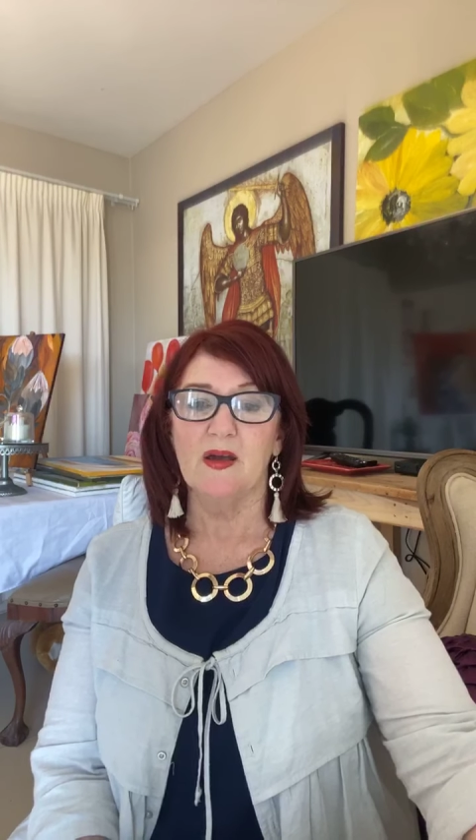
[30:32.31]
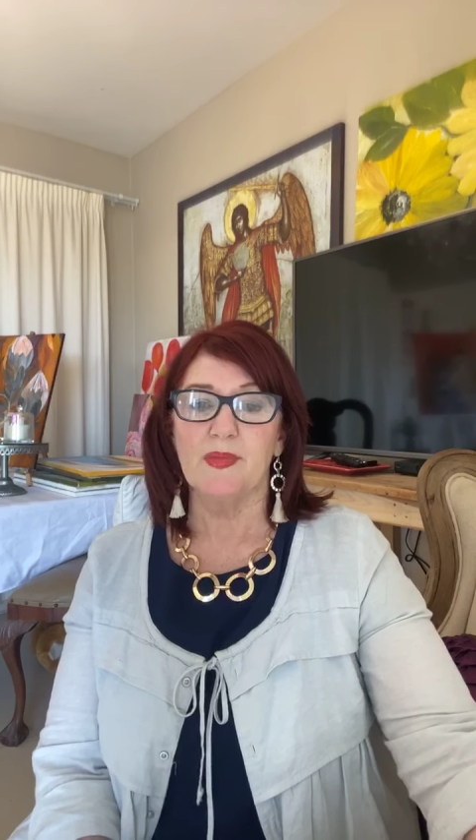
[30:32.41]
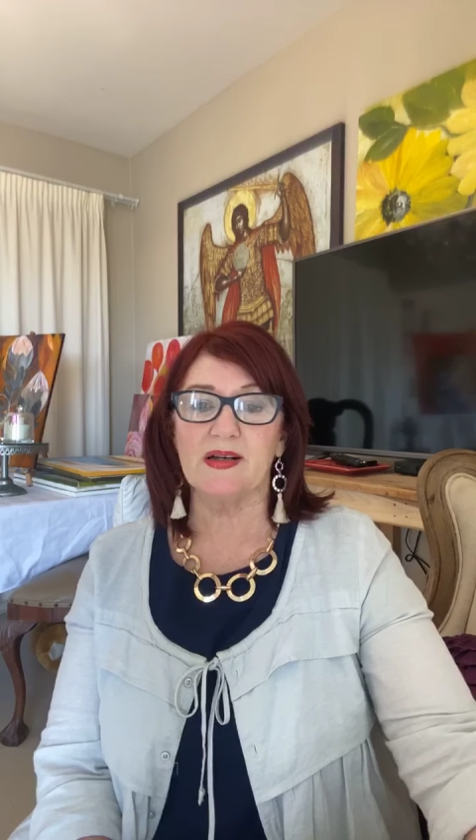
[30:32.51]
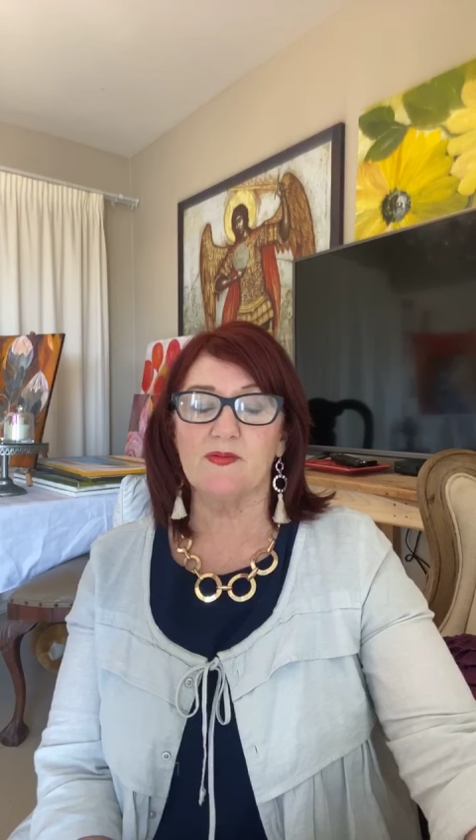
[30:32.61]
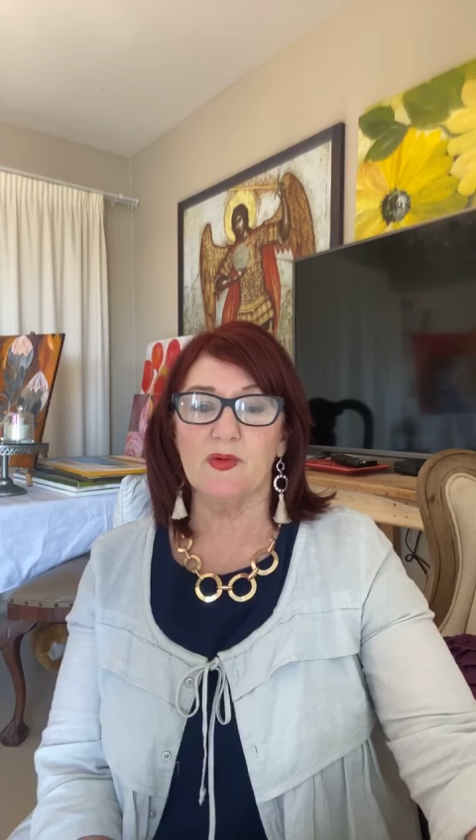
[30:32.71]

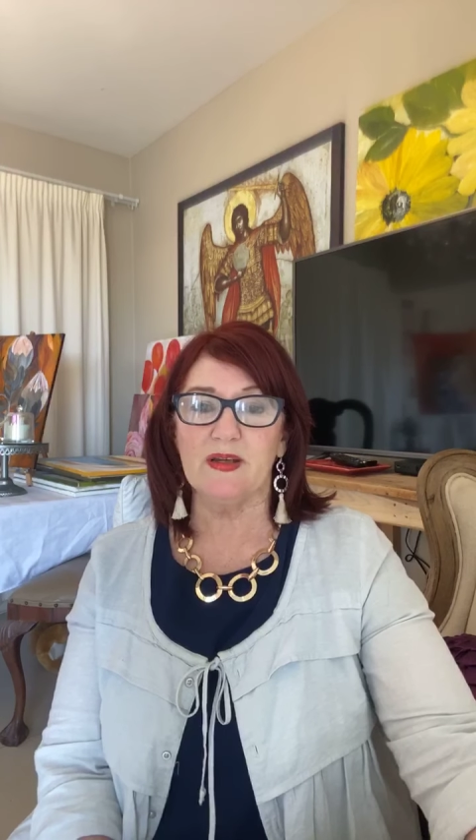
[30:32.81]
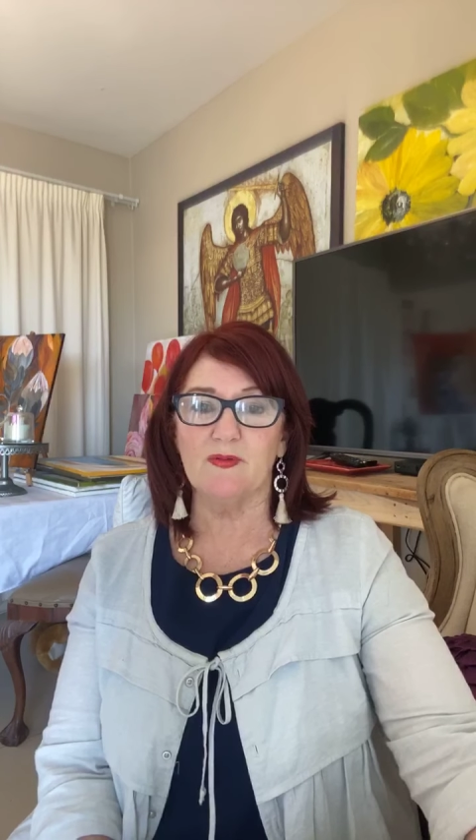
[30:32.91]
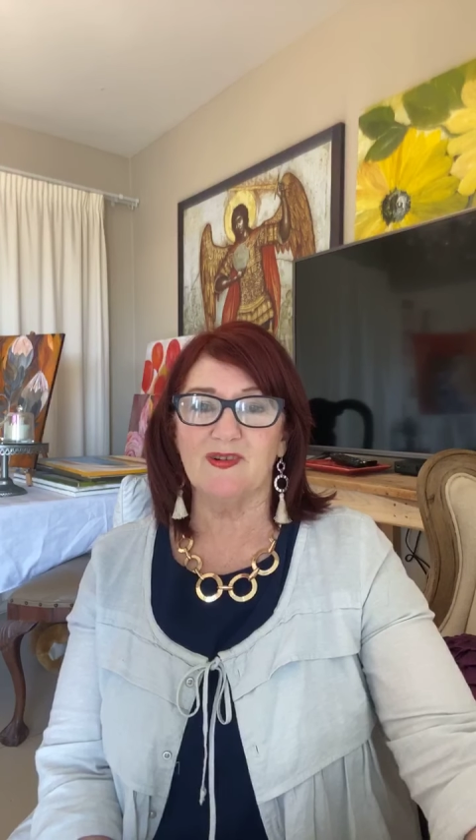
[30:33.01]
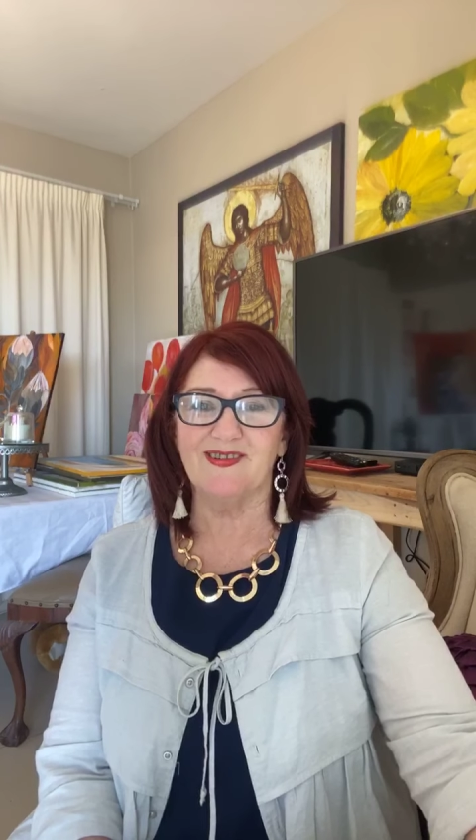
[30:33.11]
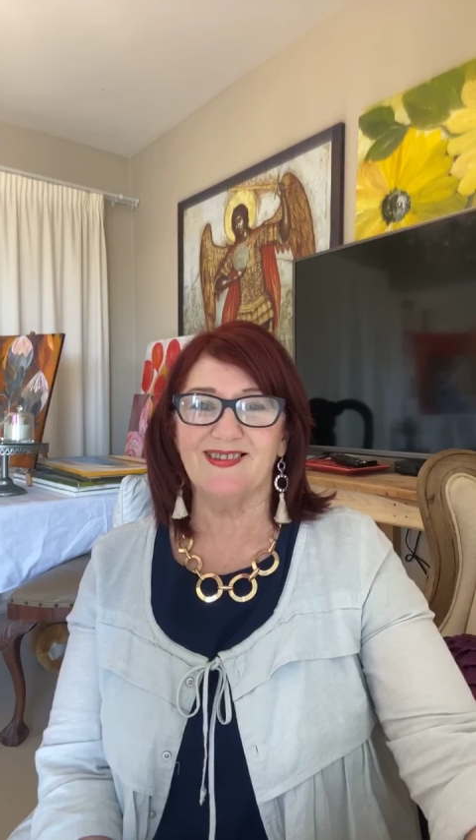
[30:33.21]
But we
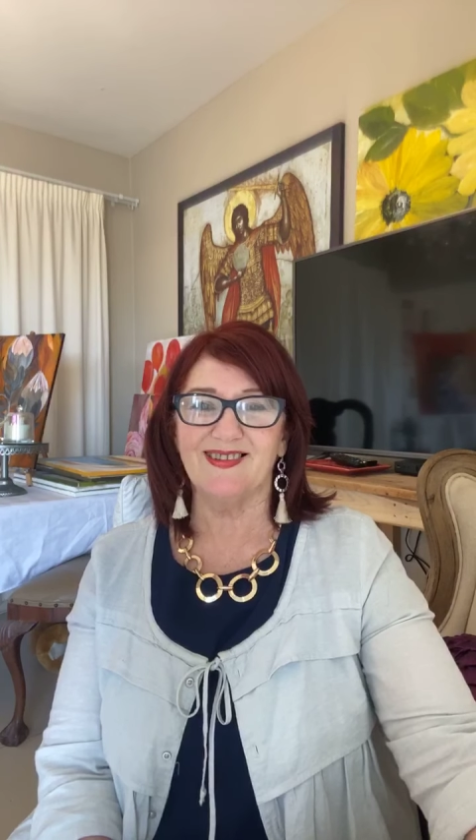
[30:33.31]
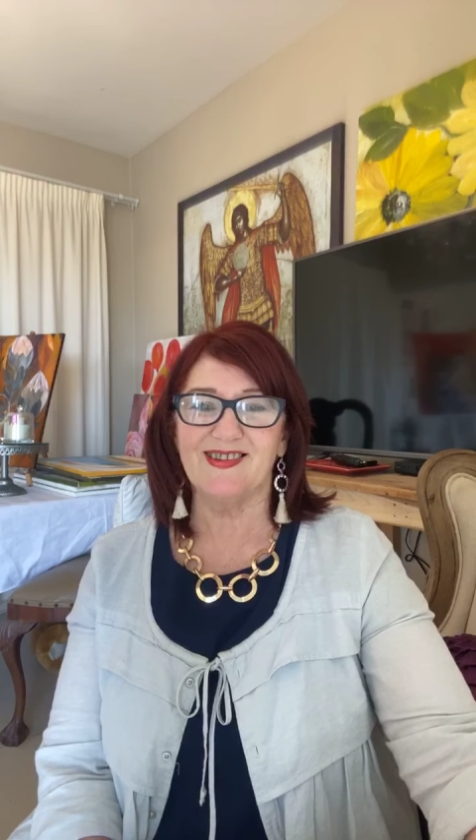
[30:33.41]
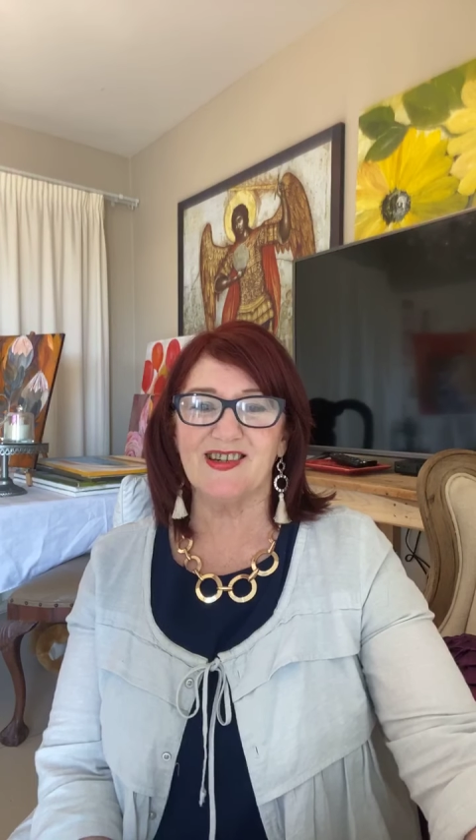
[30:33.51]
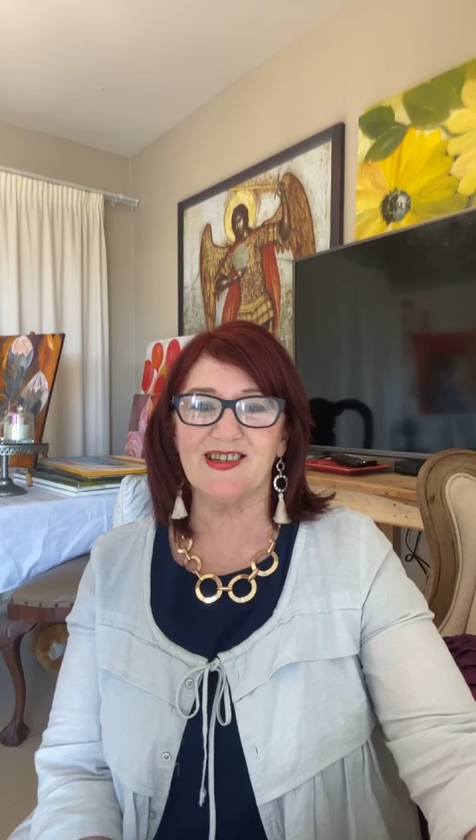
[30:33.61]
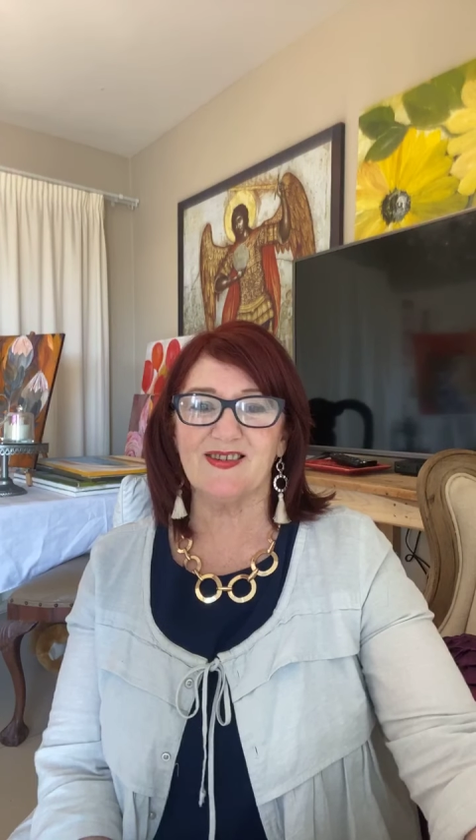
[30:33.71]
will
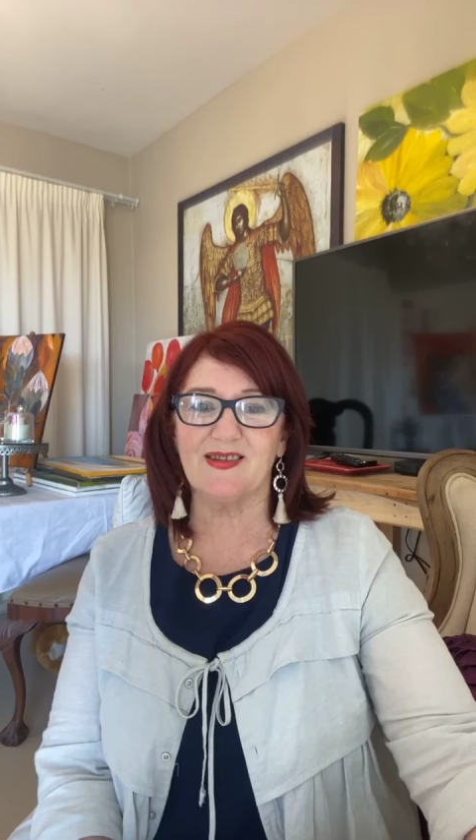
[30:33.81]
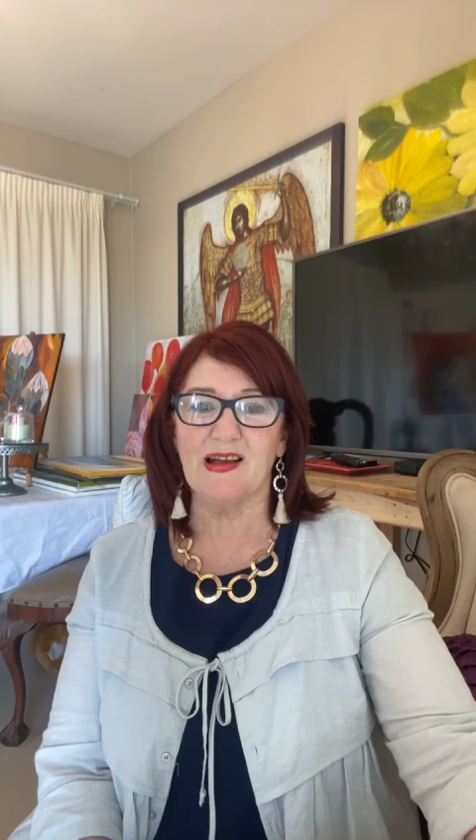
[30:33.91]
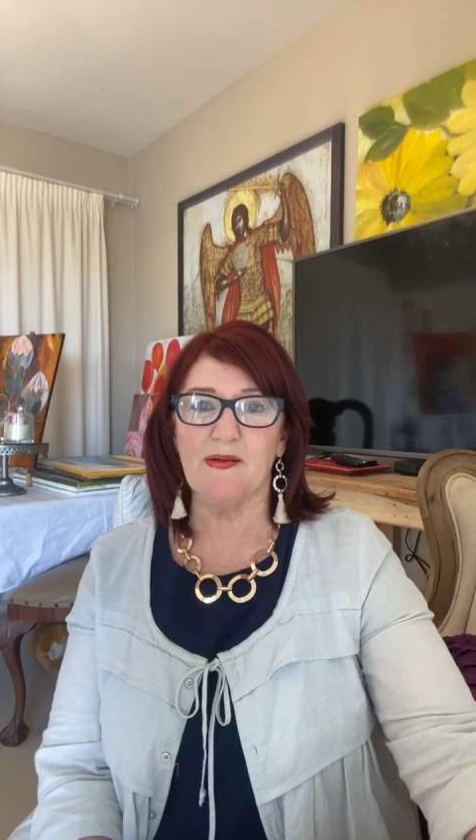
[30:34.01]
just